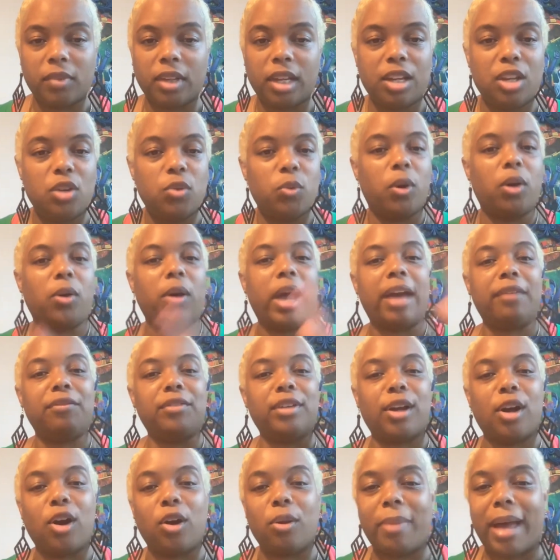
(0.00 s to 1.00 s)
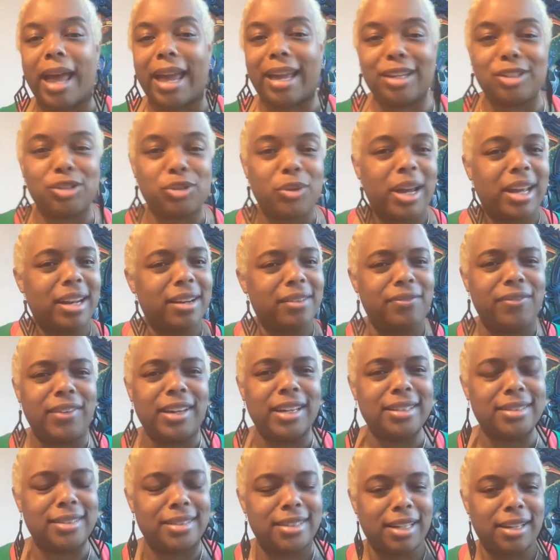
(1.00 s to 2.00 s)
And you won't have to go back and try to
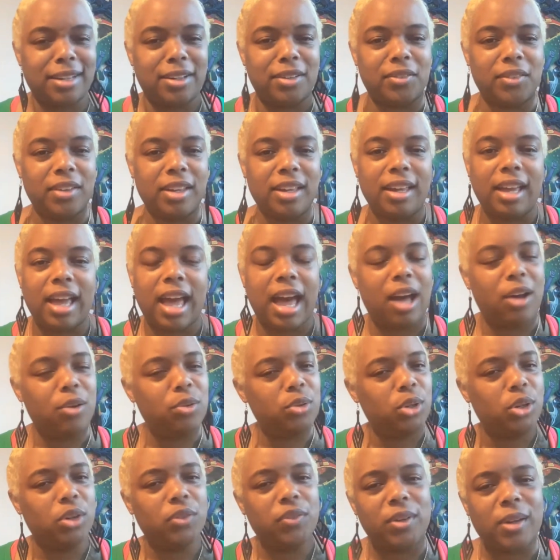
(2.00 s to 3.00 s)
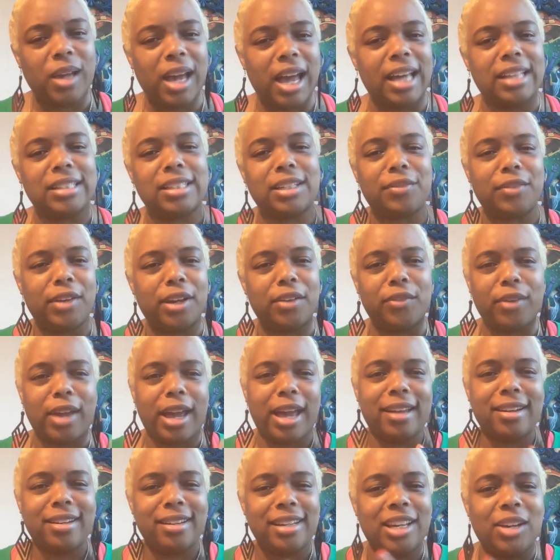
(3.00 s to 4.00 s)
fix stuff. I don't know if you guys have ever
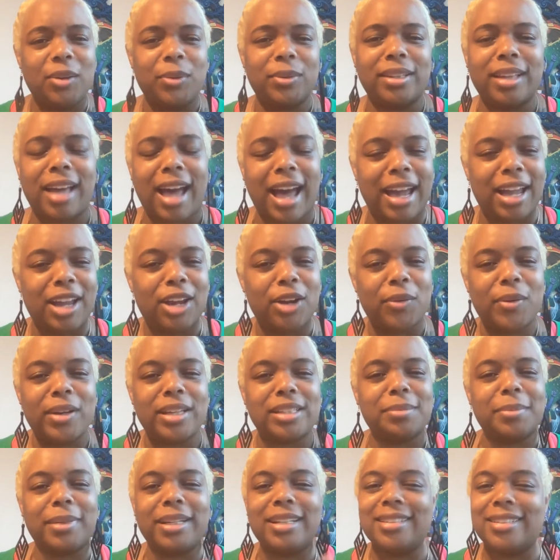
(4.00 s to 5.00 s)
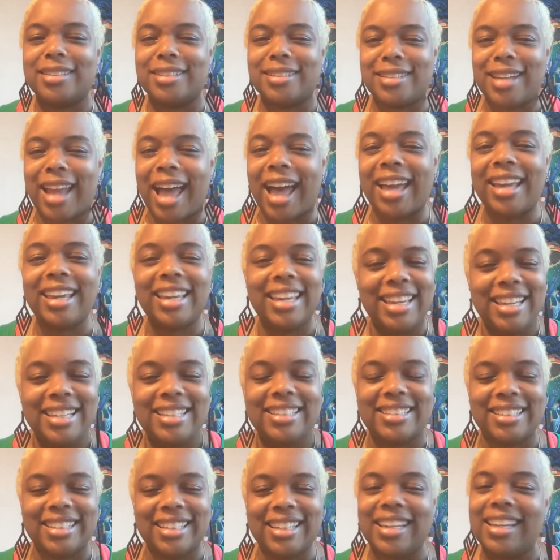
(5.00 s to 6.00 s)
had to deal with the IRS, but it is not
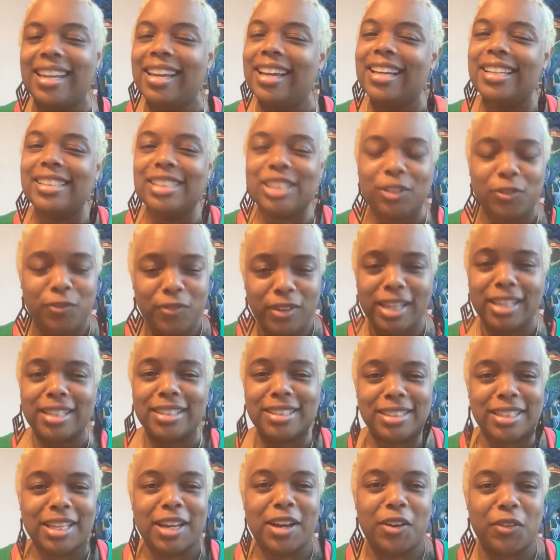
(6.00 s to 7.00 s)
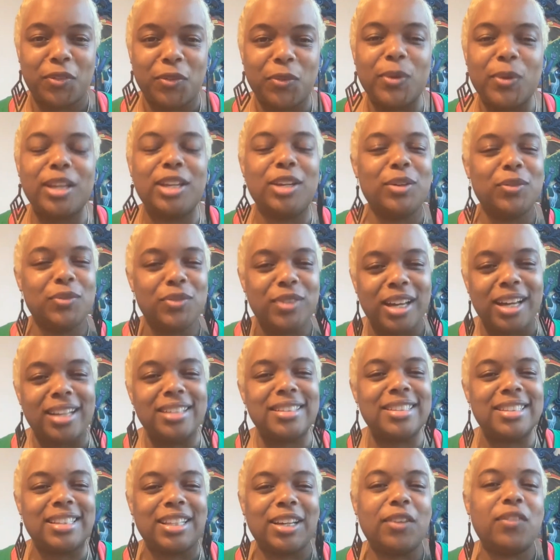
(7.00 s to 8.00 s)
easy to fix stuff when you've
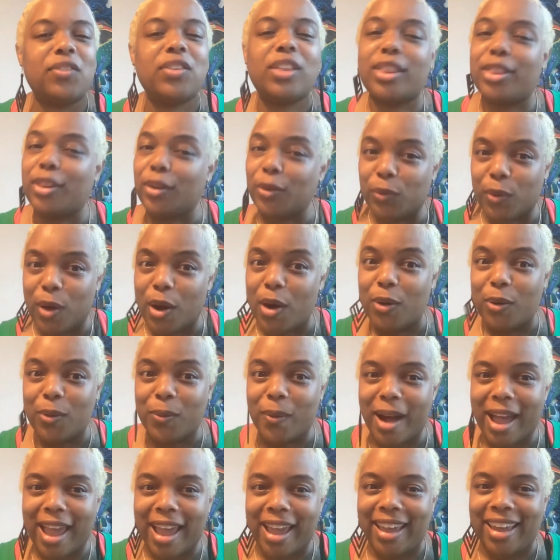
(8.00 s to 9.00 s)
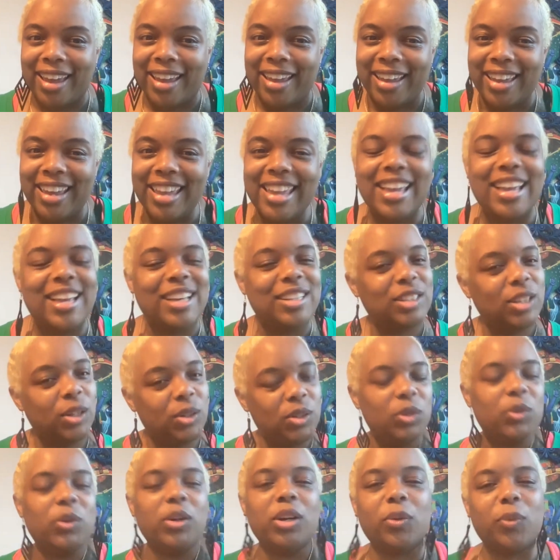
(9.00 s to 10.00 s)
done stuff the wrong way.
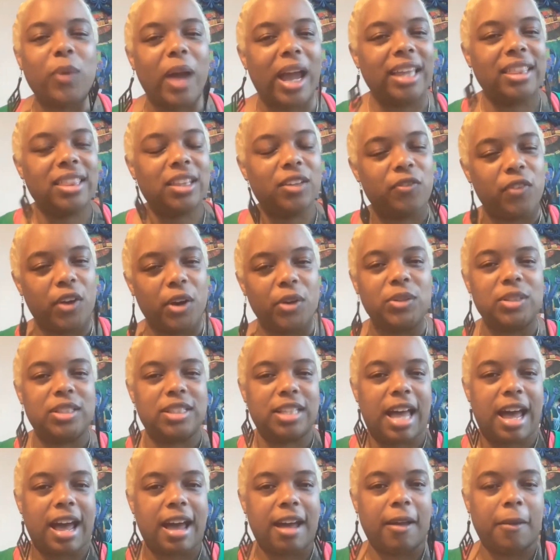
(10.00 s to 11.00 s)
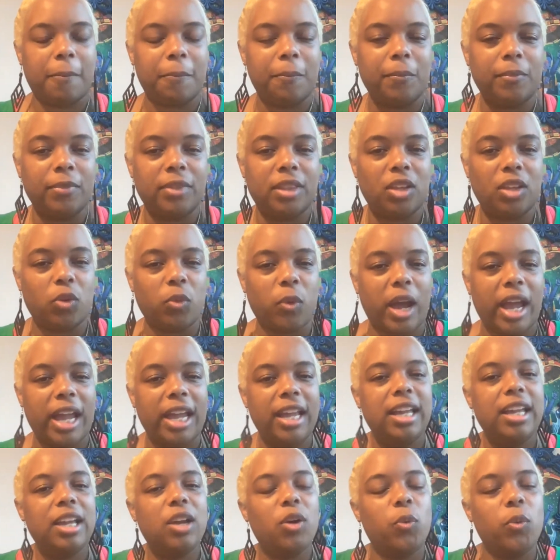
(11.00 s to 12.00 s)
So do it right the first time,
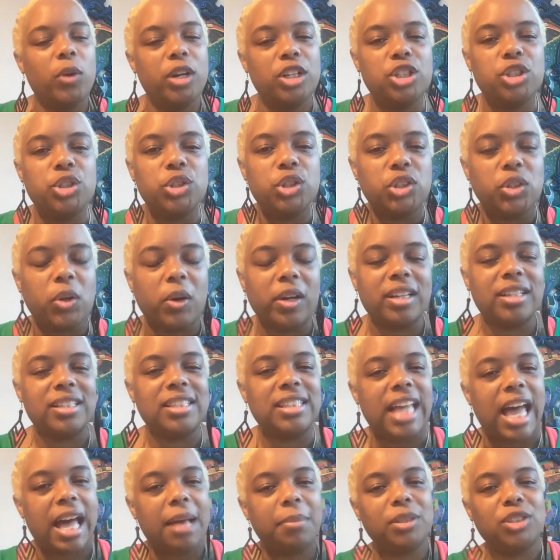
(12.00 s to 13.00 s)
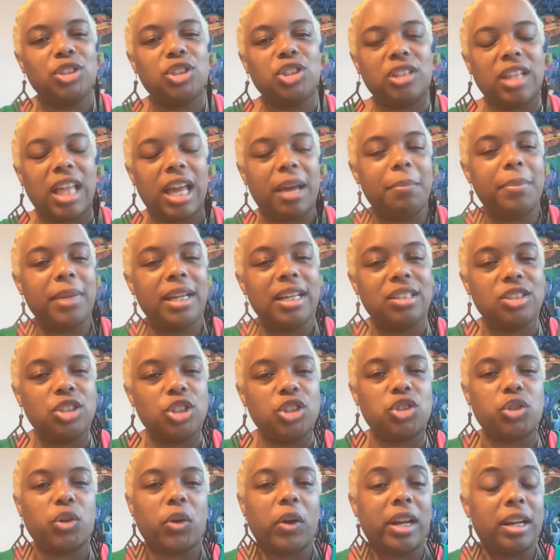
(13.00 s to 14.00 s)
right? Once you start establishing that
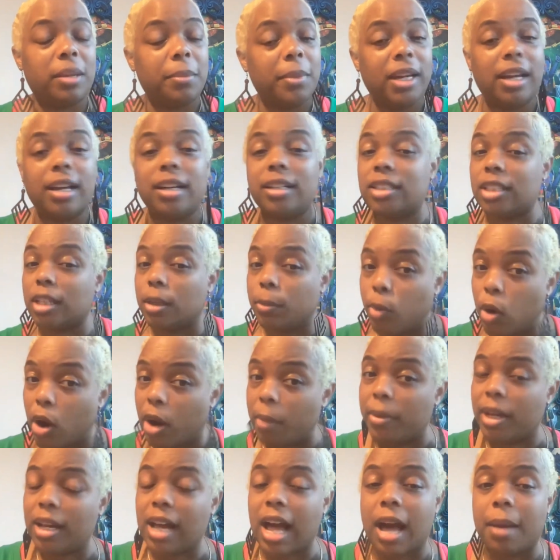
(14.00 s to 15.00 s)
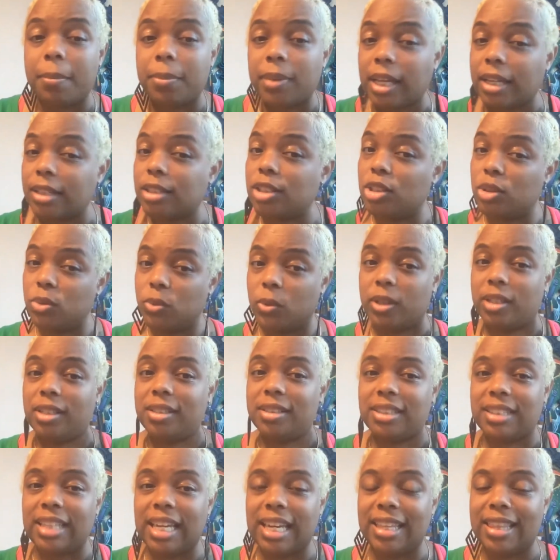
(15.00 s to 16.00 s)
business credit, because the apartment complexes
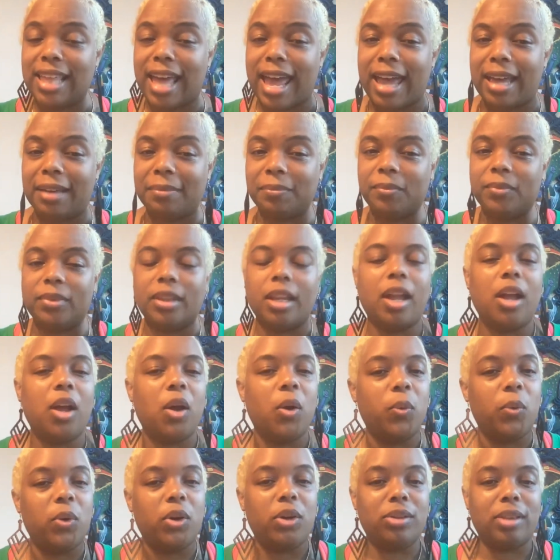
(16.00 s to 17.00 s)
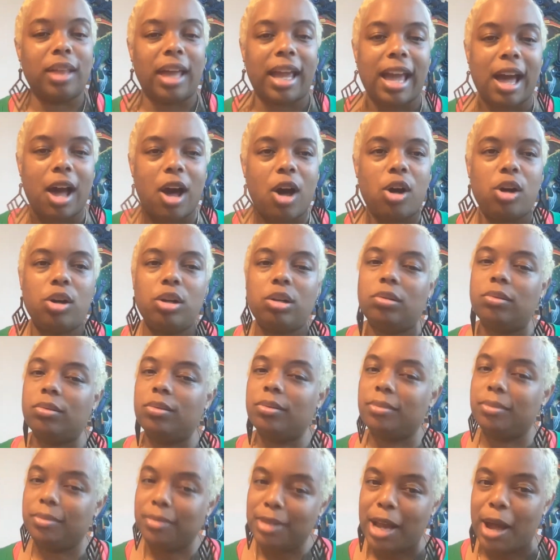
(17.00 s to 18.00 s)
want to see that. Will they
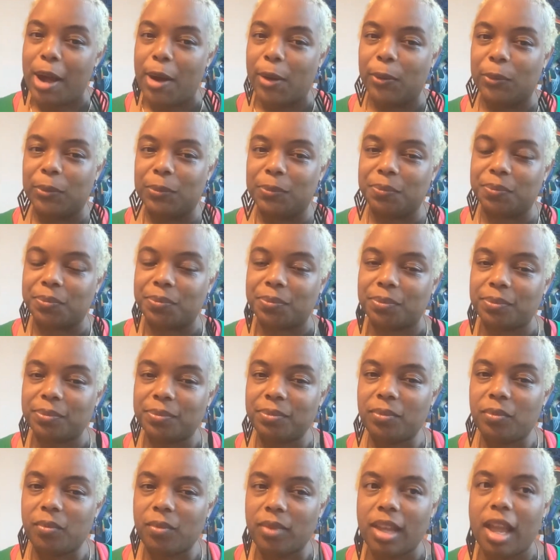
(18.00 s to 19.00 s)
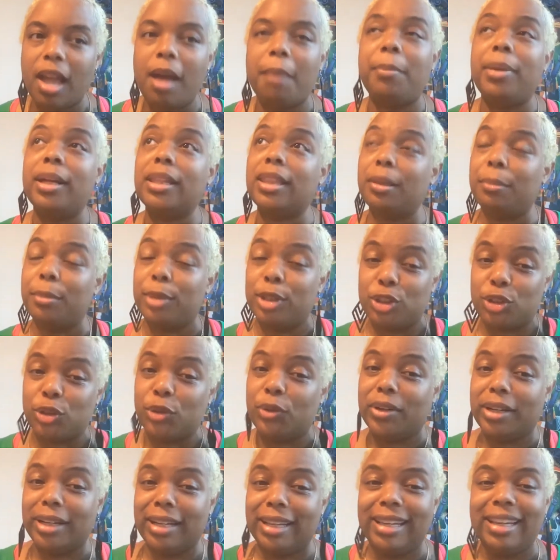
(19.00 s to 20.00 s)
all? No. But the
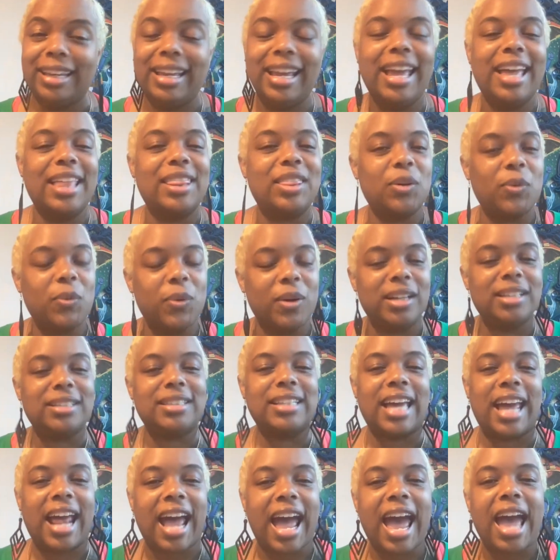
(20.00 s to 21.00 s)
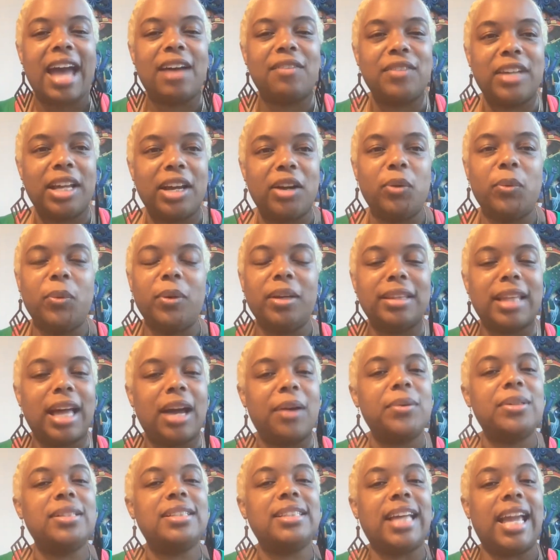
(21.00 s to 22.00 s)
majority, the ones that I have dealt with,
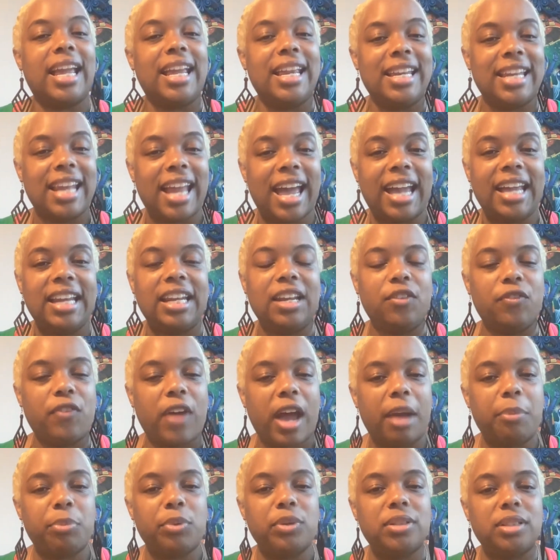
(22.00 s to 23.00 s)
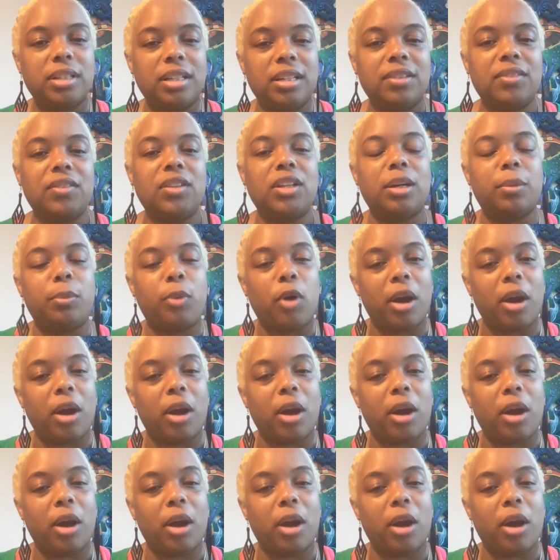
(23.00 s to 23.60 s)
I would say 95% of the